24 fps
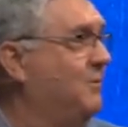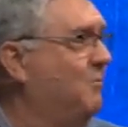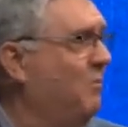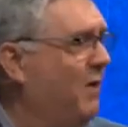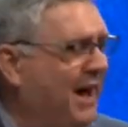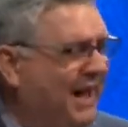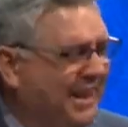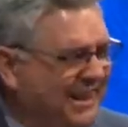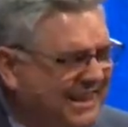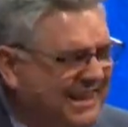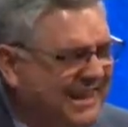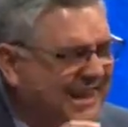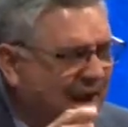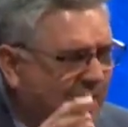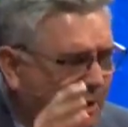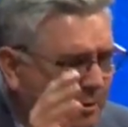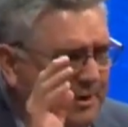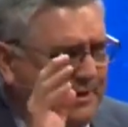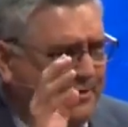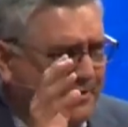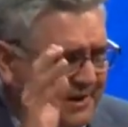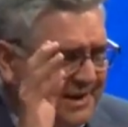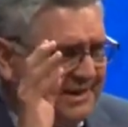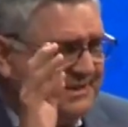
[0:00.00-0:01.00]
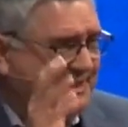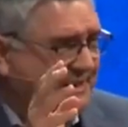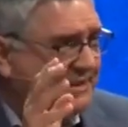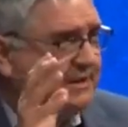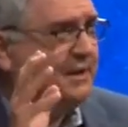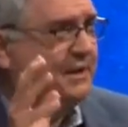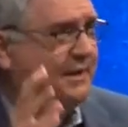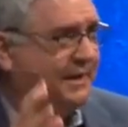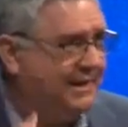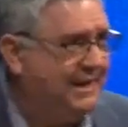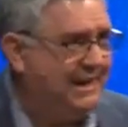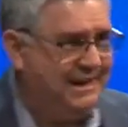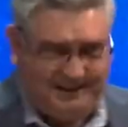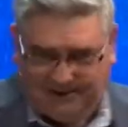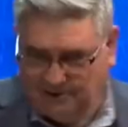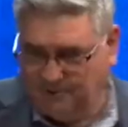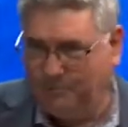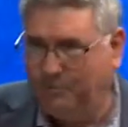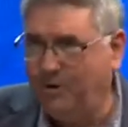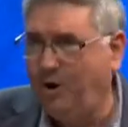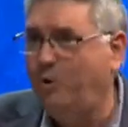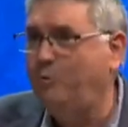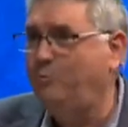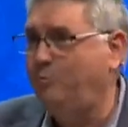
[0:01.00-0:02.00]
Wile E. Coyote thinks he's going to get the
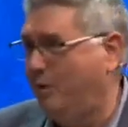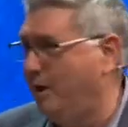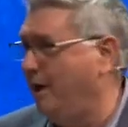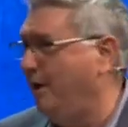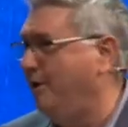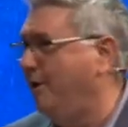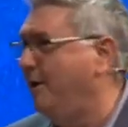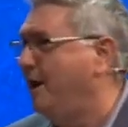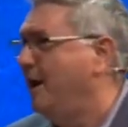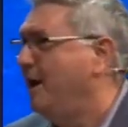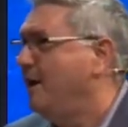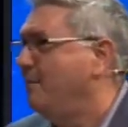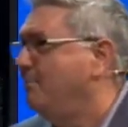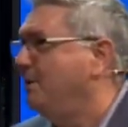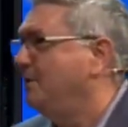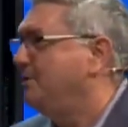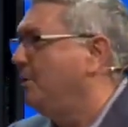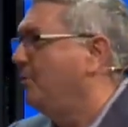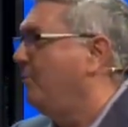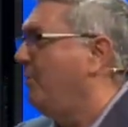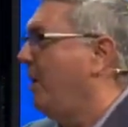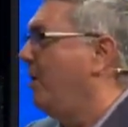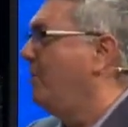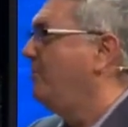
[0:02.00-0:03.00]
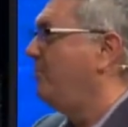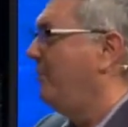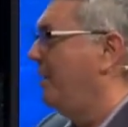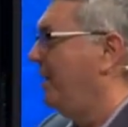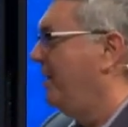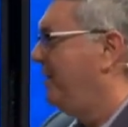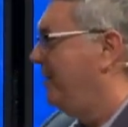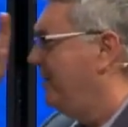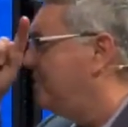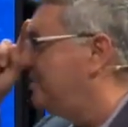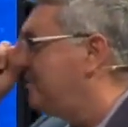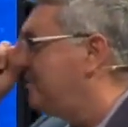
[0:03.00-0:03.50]
Roadrunner, but the Roadrunner is